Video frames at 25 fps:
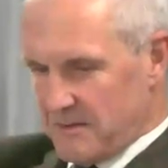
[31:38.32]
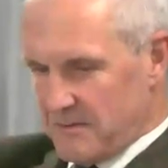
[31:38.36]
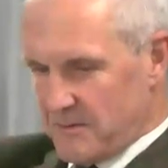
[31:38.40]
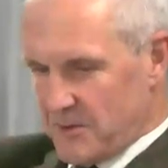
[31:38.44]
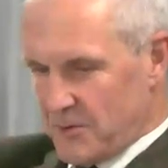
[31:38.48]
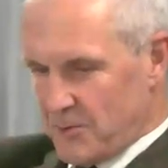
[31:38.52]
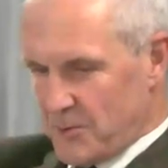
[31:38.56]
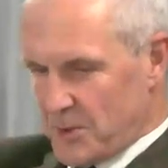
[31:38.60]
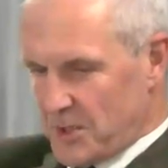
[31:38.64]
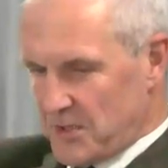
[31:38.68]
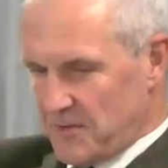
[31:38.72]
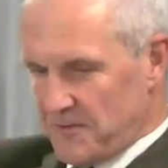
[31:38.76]
of
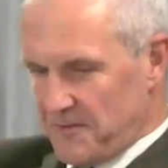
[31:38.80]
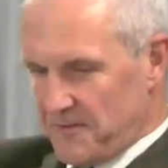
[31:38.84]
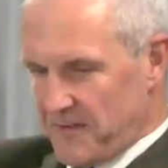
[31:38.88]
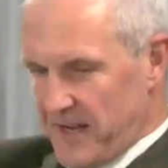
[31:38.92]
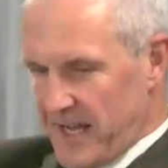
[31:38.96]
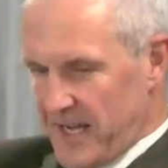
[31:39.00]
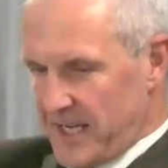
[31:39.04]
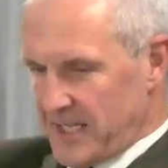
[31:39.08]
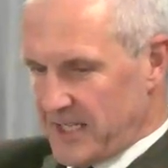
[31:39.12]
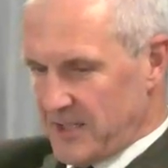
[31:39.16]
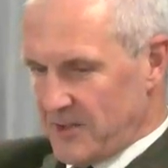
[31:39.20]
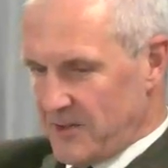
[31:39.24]
course, have
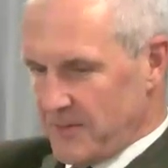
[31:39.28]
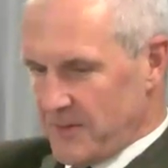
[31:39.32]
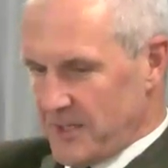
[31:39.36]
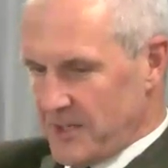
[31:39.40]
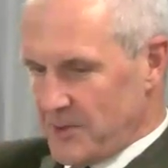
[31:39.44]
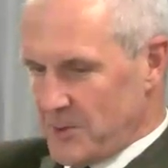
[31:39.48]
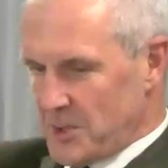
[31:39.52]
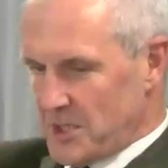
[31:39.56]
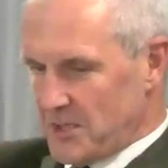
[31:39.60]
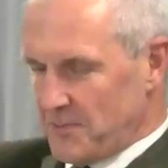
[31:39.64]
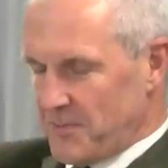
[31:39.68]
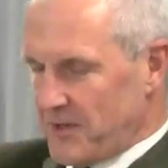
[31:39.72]
flagged it on
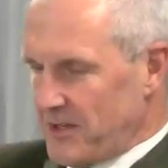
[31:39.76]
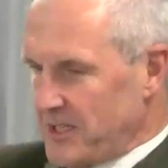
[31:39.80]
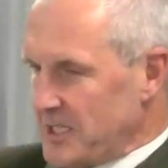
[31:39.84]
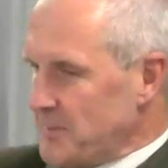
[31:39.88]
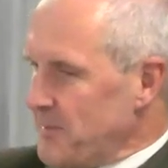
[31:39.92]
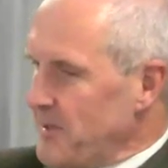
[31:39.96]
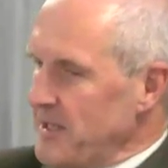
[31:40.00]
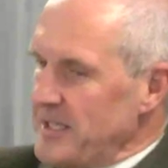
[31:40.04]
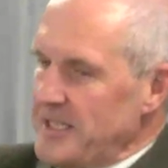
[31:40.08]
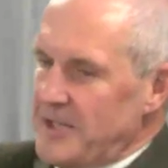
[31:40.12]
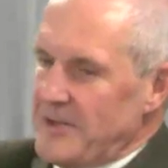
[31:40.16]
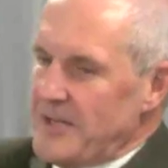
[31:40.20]
those supplies,
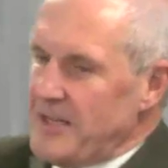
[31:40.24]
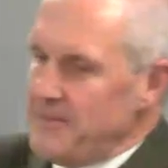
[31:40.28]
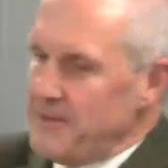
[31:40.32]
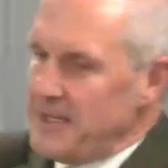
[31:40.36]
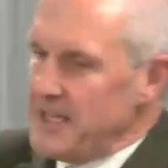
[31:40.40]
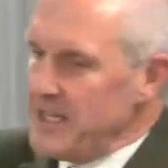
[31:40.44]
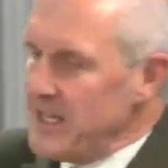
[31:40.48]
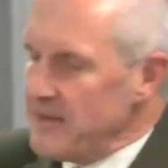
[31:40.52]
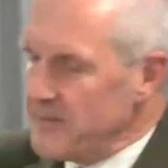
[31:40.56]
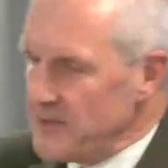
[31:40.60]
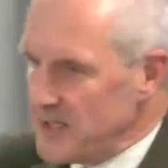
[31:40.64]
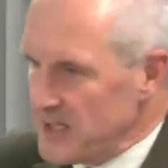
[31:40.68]
but I don't have
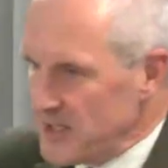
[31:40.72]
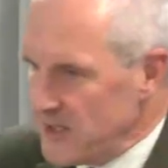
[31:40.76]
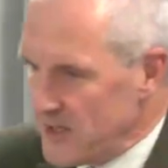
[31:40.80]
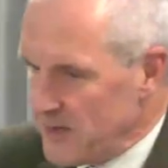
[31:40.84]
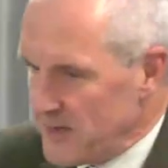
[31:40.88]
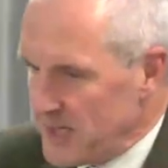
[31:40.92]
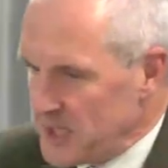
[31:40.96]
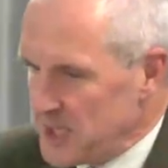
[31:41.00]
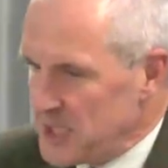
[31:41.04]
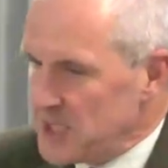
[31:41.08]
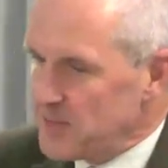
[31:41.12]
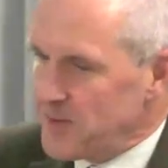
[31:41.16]
any evidence. You know,
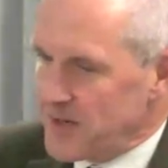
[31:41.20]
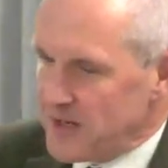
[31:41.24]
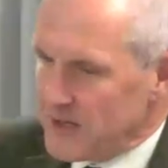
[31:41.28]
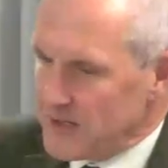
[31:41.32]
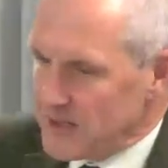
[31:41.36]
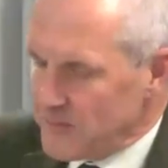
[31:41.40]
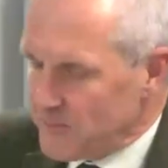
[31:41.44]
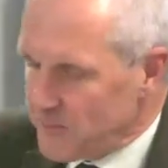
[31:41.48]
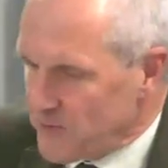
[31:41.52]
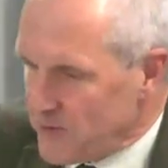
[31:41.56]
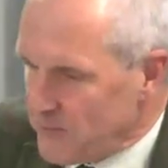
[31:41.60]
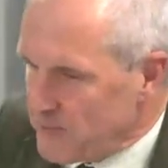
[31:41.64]
this is part of
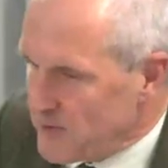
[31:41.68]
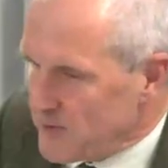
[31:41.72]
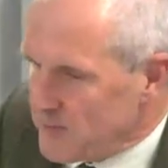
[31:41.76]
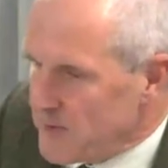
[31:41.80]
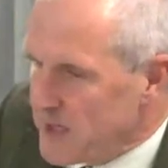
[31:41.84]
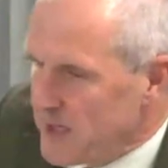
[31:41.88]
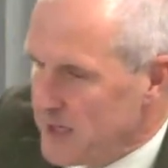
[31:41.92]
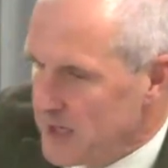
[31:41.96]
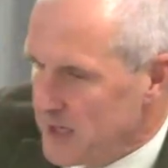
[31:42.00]
the problem.